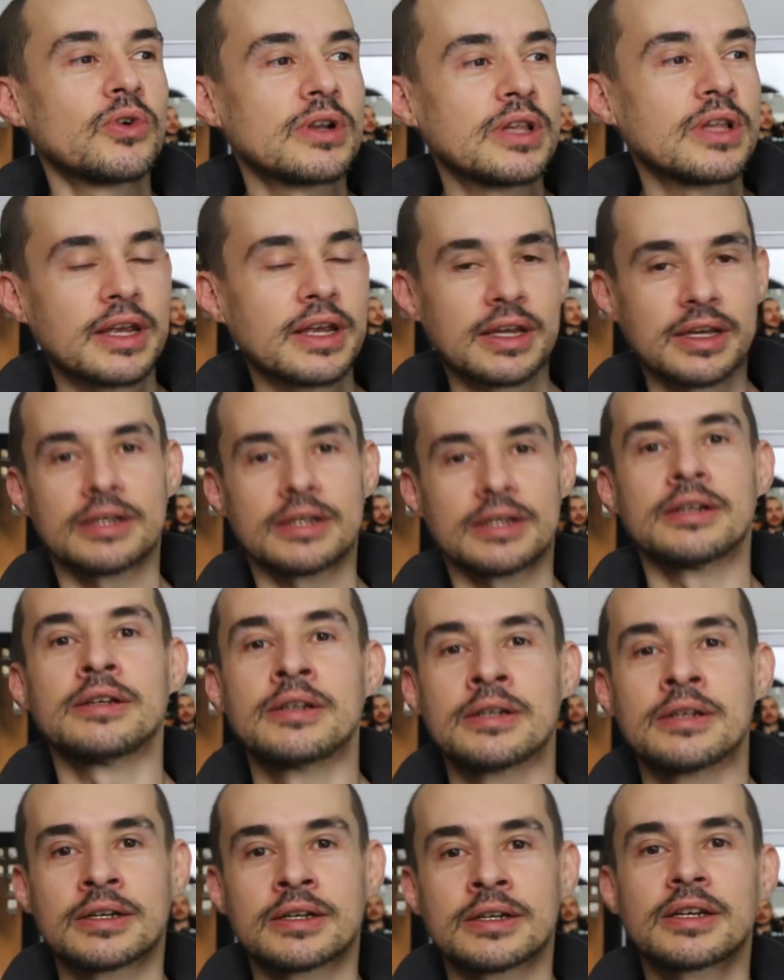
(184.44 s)
like
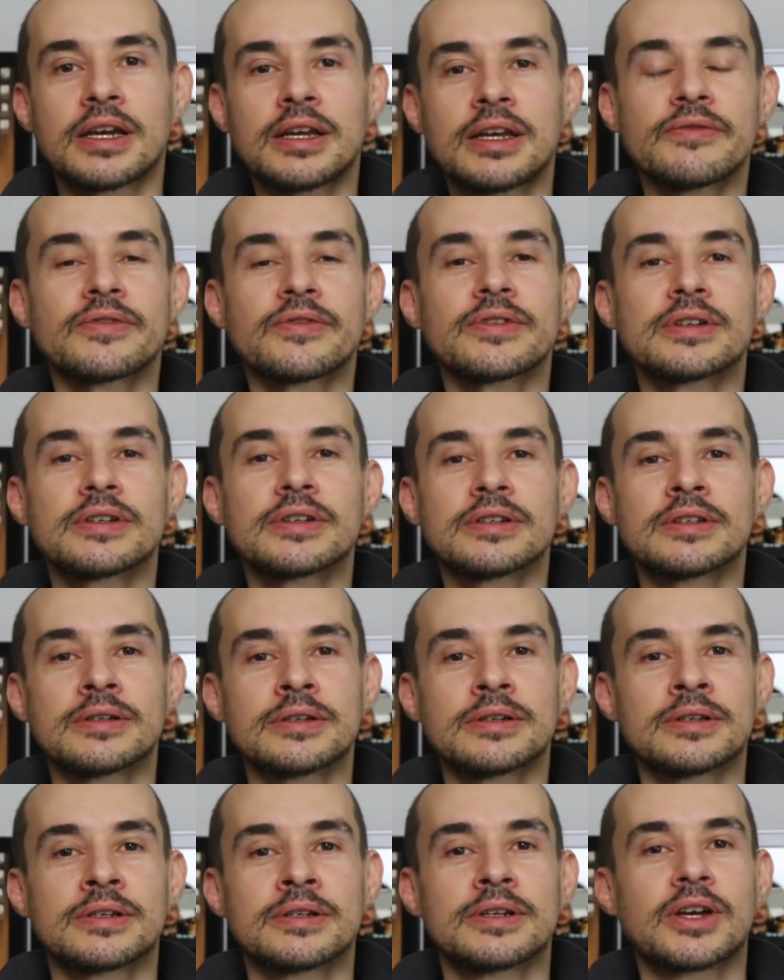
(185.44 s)
a kind of a
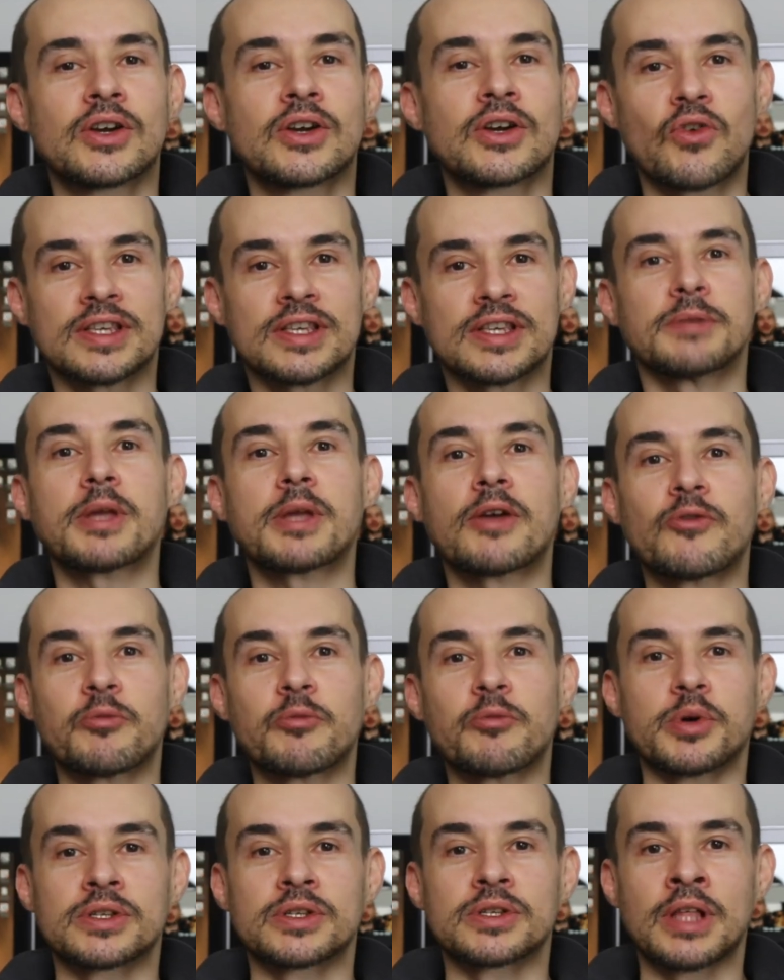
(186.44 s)
aggressive type of
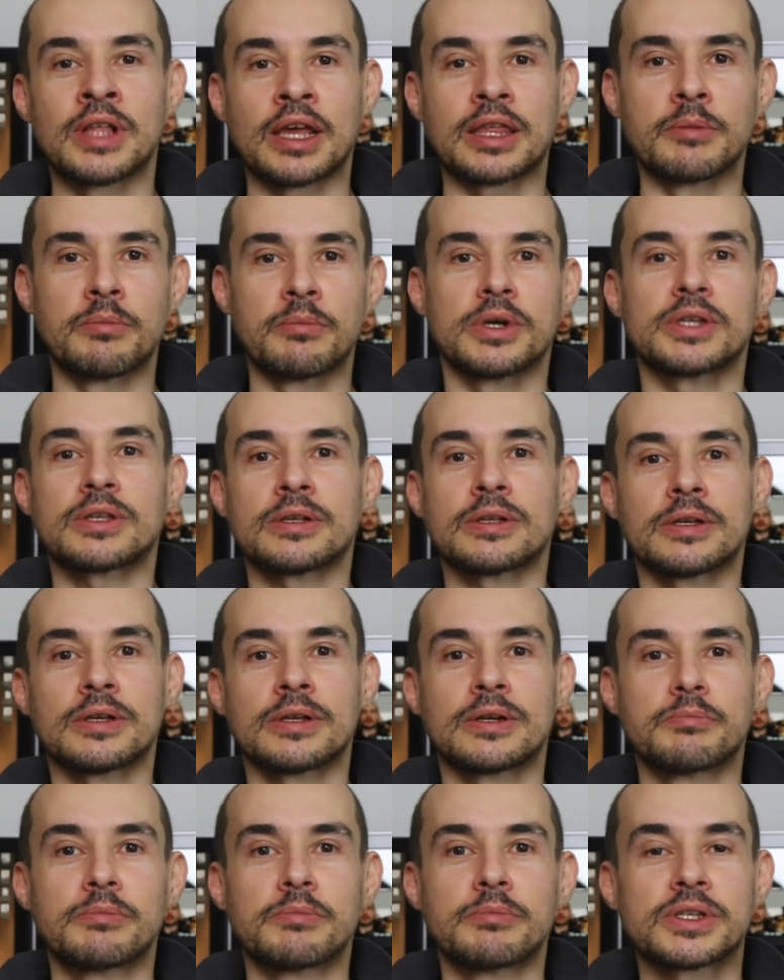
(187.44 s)
person, like the
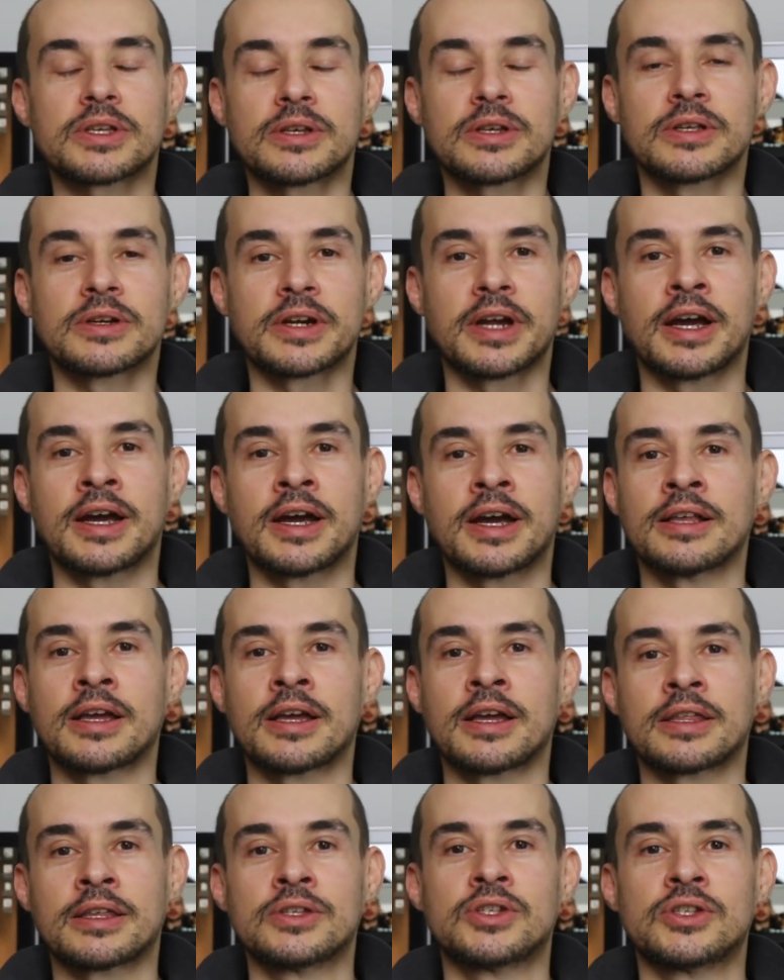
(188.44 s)
muscular guy, like
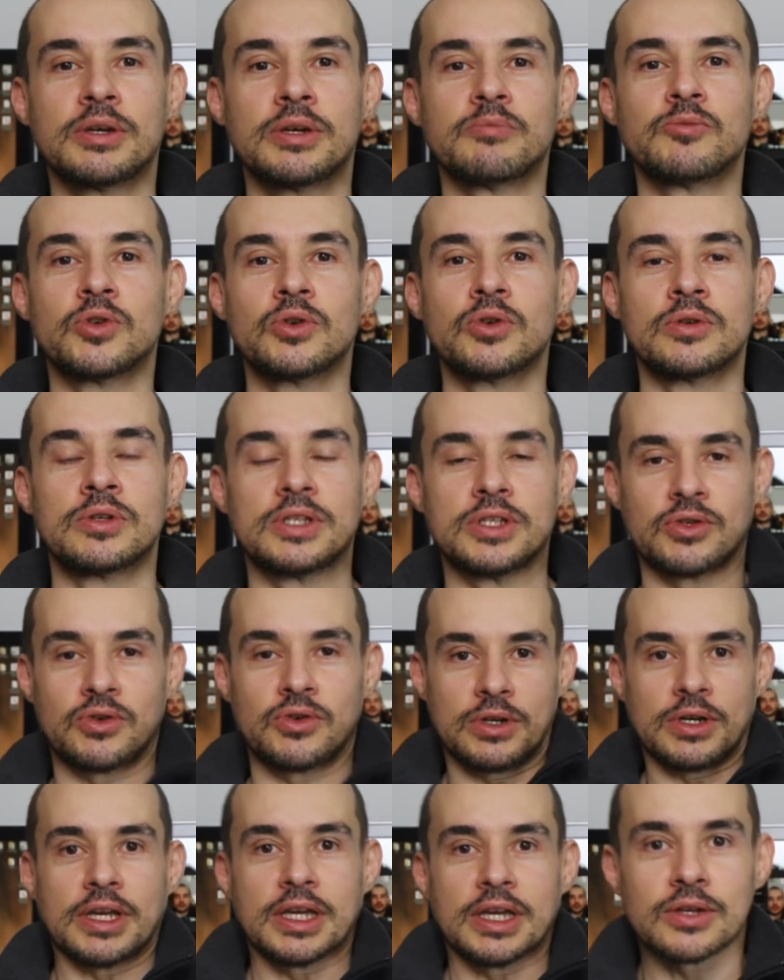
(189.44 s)
the gym dude, he's going
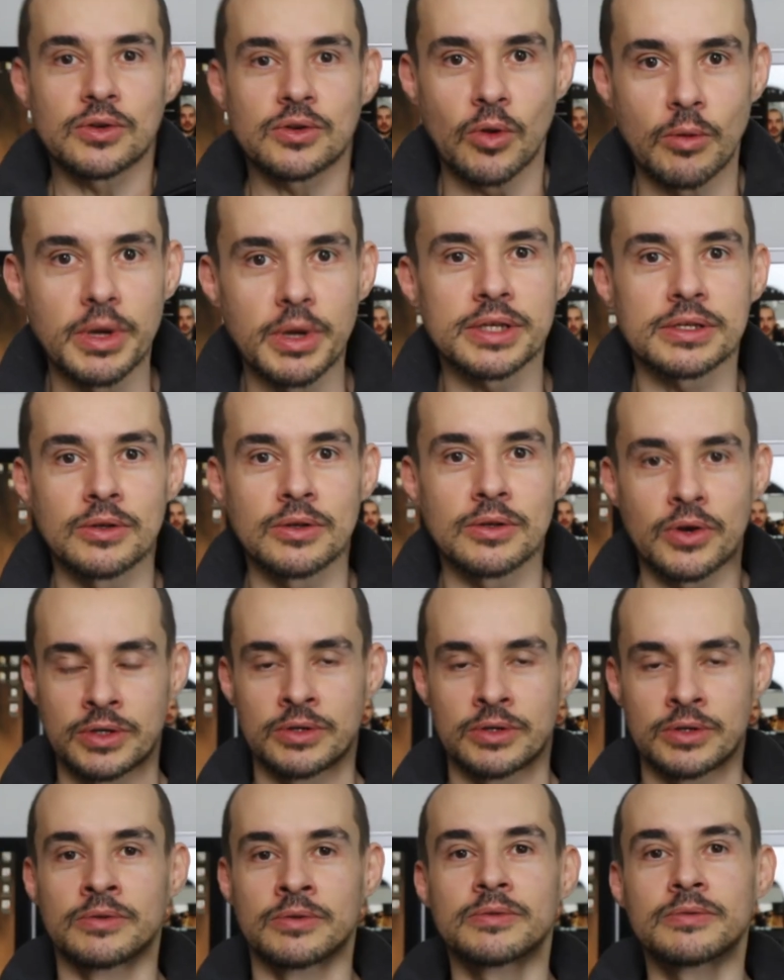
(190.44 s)
to get all muscle on
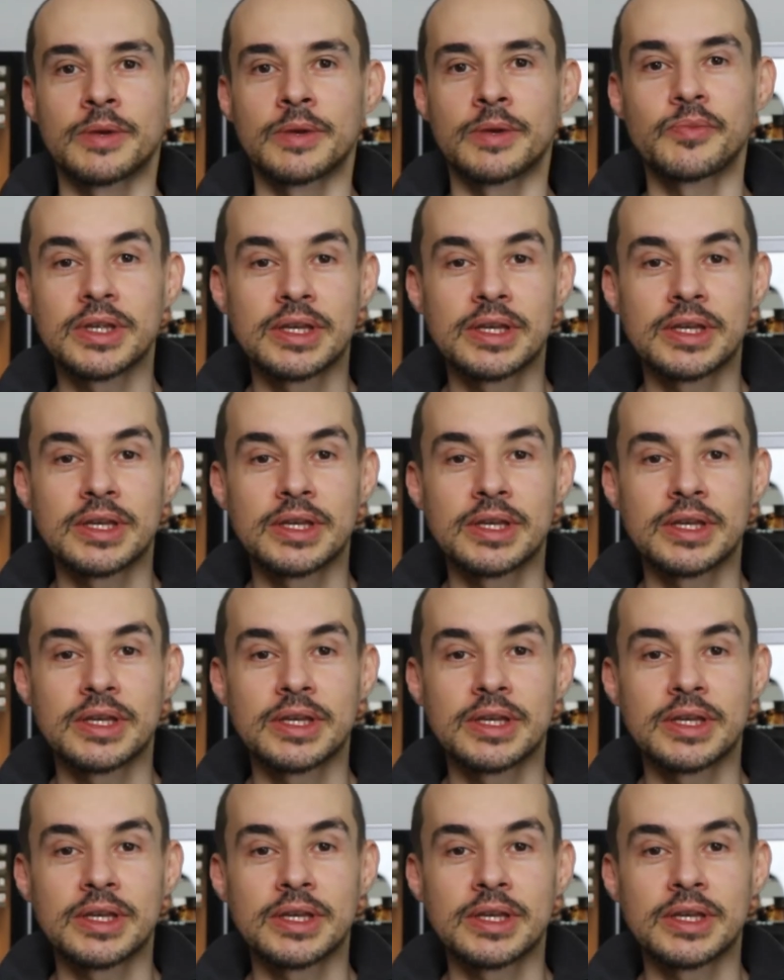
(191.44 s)
you, right?